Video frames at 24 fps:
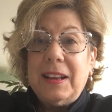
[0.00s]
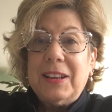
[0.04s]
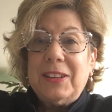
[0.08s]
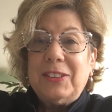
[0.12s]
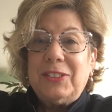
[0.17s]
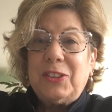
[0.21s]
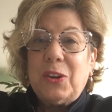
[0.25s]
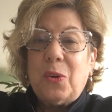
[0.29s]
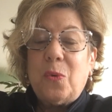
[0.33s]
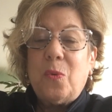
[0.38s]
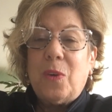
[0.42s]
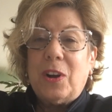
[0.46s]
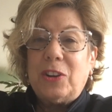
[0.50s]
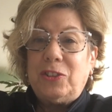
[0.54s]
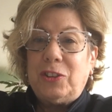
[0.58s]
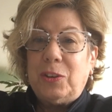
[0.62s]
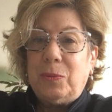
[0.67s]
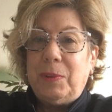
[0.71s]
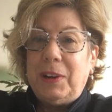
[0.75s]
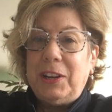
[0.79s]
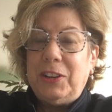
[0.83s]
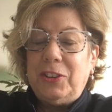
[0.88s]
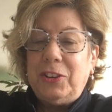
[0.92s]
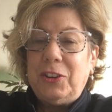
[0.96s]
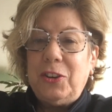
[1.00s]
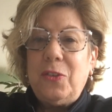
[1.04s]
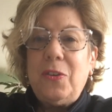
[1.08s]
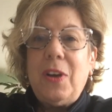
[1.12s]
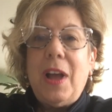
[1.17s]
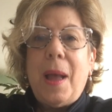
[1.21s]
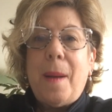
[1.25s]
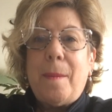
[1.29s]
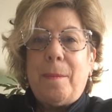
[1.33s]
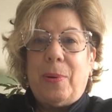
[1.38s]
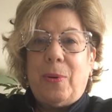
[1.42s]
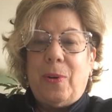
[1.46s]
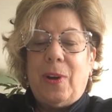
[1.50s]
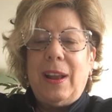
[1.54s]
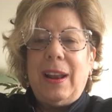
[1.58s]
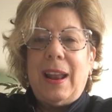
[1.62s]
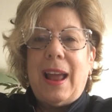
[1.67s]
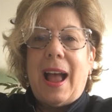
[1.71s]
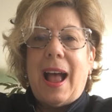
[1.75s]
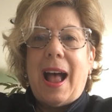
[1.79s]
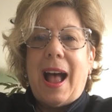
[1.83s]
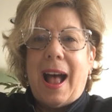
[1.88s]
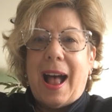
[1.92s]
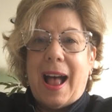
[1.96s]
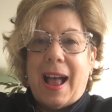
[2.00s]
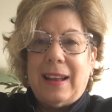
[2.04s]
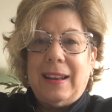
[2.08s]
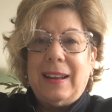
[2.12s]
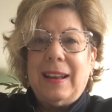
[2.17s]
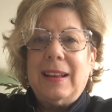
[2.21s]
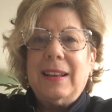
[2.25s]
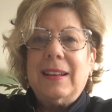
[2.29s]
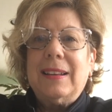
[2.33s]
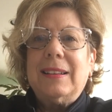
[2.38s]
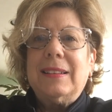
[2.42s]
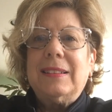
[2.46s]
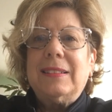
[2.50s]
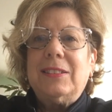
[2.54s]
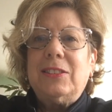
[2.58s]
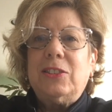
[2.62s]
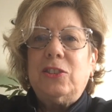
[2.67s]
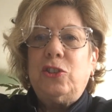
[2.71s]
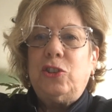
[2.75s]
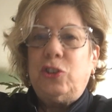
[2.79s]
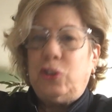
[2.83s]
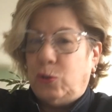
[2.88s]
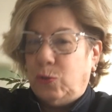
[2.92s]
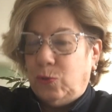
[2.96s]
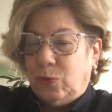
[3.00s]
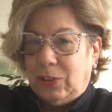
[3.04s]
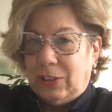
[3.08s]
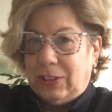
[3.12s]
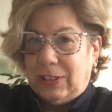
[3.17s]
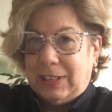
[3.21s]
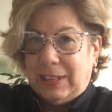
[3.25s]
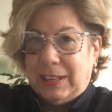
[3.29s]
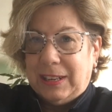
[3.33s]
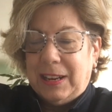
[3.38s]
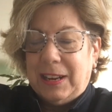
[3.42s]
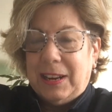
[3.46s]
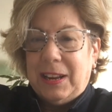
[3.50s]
So what should we do? Put on shoes.